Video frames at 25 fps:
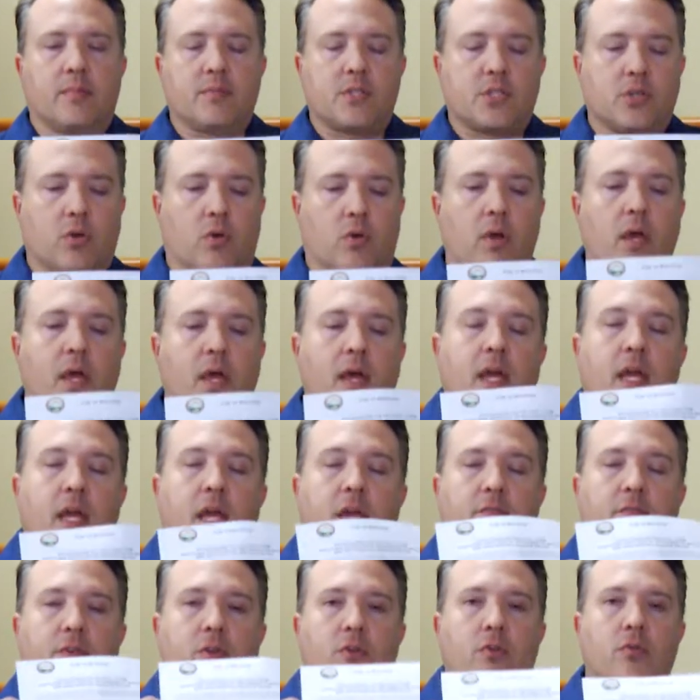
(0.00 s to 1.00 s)
So
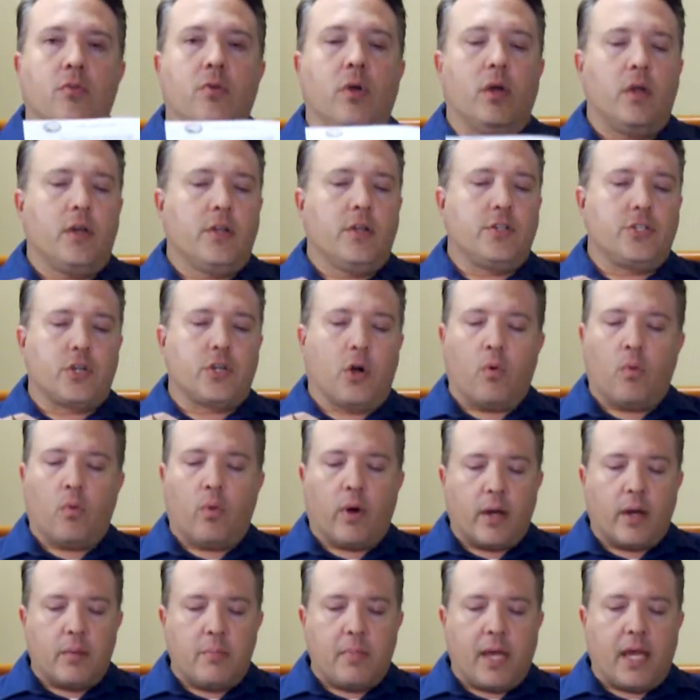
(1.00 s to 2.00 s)
if you don't
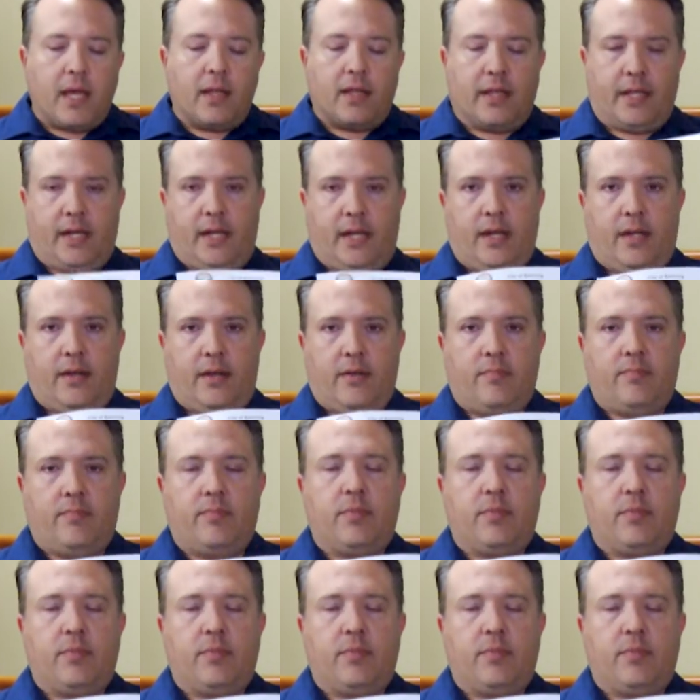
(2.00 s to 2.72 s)
want to mail it in,